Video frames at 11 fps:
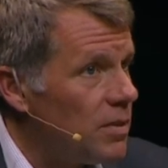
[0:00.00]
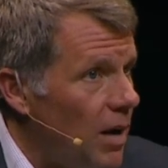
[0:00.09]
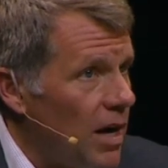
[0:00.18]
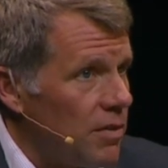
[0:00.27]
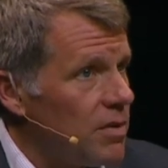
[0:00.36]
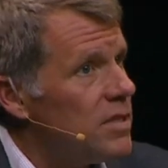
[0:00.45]

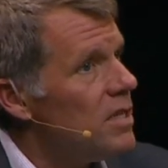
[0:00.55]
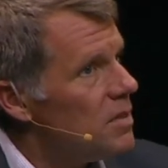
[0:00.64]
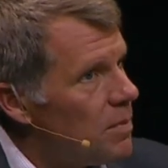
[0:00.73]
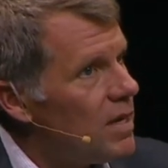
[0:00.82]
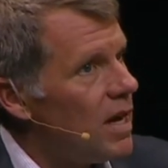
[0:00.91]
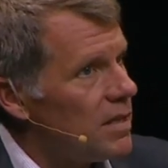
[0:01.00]
democracies,
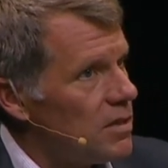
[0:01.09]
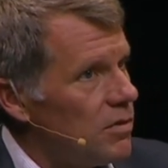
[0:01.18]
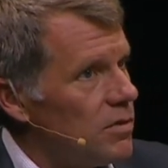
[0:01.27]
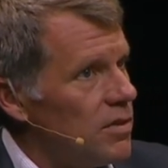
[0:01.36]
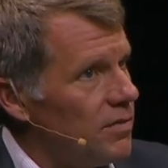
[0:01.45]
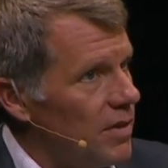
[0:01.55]
but not
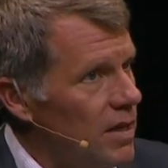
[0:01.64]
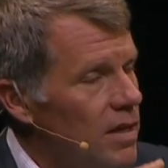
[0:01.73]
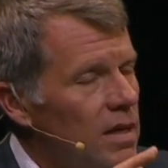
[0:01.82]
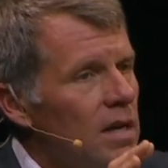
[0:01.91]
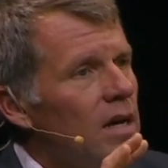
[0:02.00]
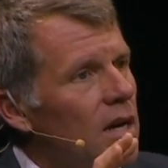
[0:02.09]
exclusively,
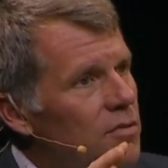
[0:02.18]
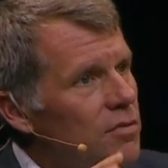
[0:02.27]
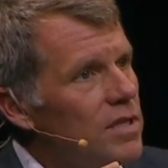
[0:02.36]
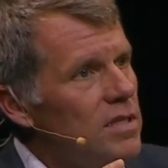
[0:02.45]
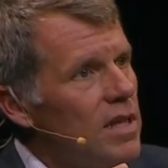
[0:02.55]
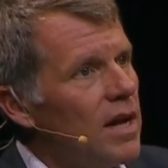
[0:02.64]

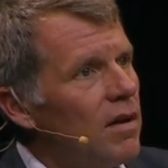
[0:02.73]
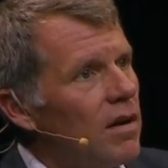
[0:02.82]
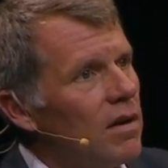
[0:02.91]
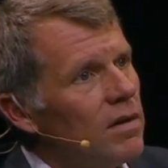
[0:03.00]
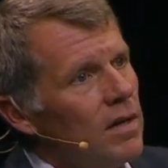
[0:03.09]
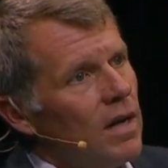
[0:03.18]
countries that
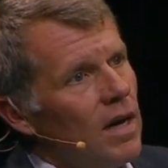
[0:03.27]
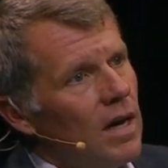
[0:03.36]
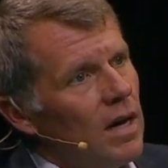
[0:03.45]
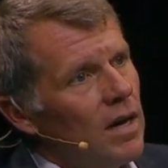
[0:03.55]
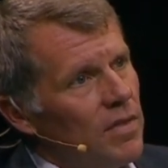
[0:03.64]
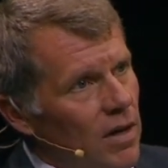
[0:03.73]
are,
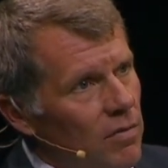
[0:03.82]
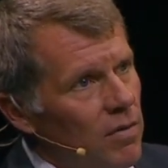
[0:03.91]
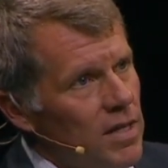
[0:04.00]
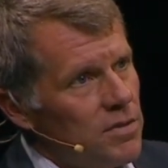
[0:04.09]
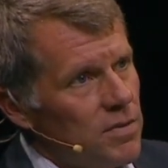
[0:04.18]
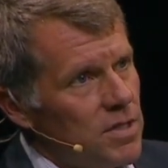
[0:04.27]
uh, that are
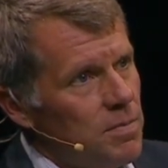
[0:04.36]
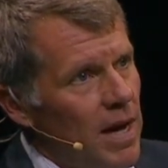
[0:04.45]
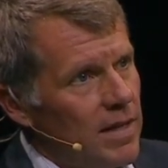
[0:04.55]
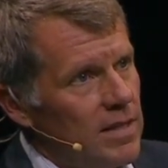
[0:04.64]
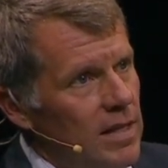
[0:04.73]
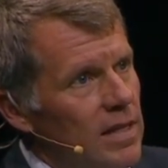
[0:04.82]
rights
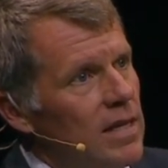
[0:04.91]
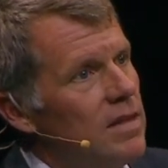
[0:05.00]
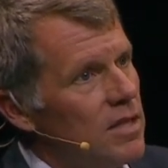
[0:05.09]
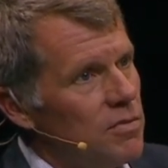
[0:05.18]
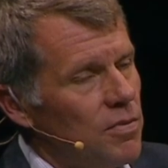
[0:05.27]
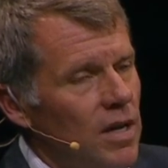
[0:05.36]
respecting in
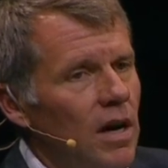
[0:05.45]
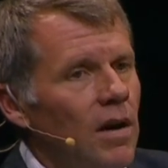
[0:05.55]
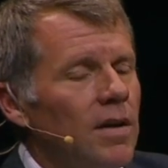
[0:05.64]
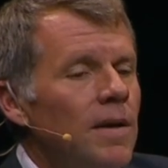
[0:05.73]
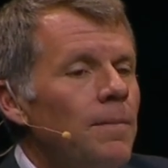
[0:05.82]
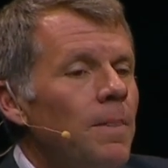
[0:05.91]
this regard.